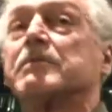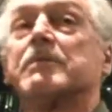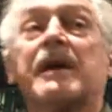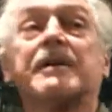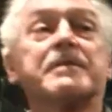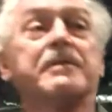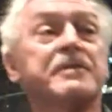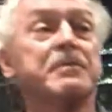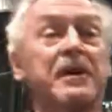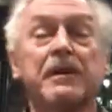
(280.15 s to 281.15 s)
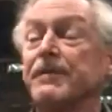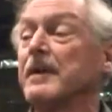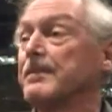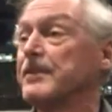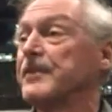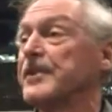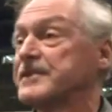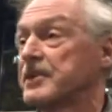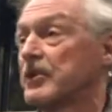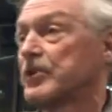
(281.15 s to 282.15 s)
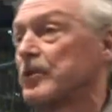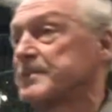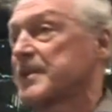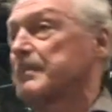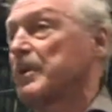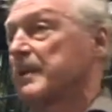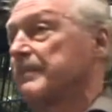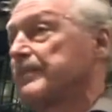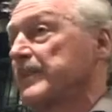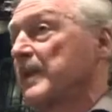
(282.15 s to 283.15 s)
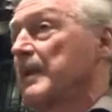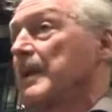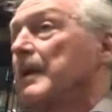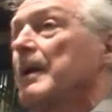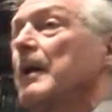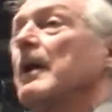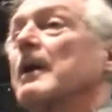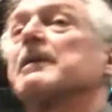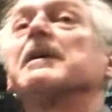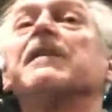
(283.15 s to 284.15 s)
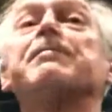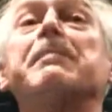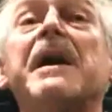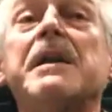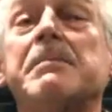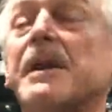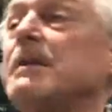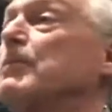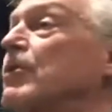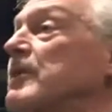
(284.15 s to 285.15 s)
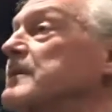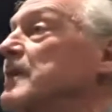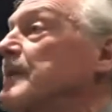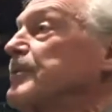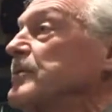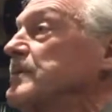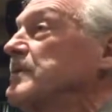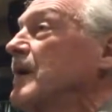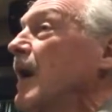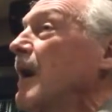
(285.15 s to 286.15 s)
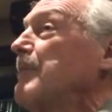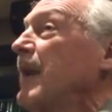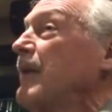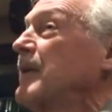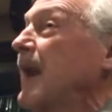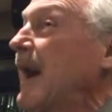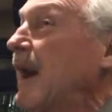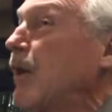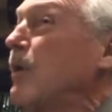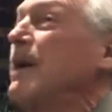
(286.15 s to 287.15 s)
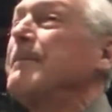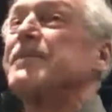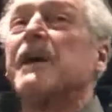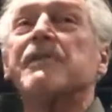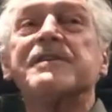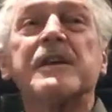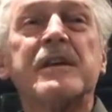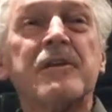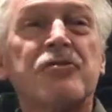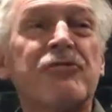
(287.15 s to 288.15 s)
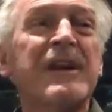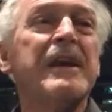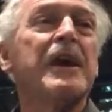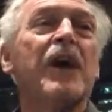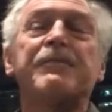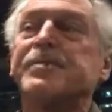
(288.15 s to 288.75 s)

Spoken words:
2012 for the Stockholm subway. Can give many, many more examples about how there is a degree of